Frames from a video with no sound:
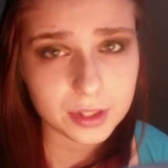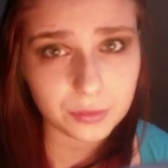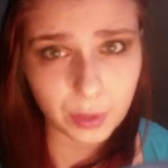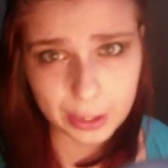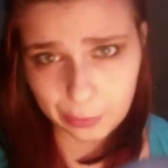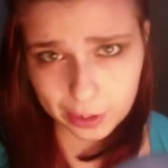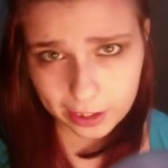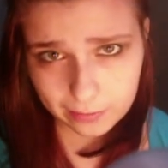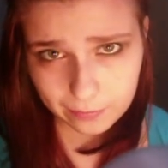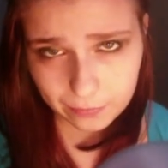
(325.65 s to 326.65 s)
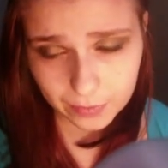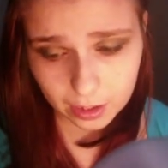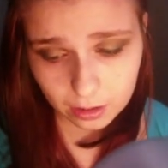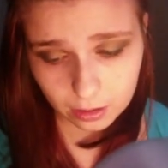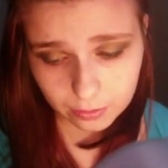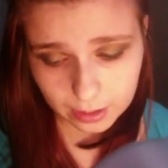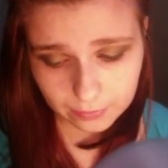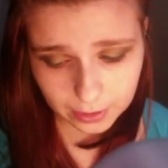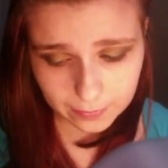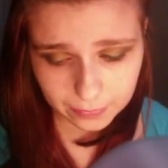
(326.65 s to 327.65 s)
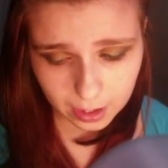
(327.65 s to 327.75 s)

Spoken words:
just a white one or whatever.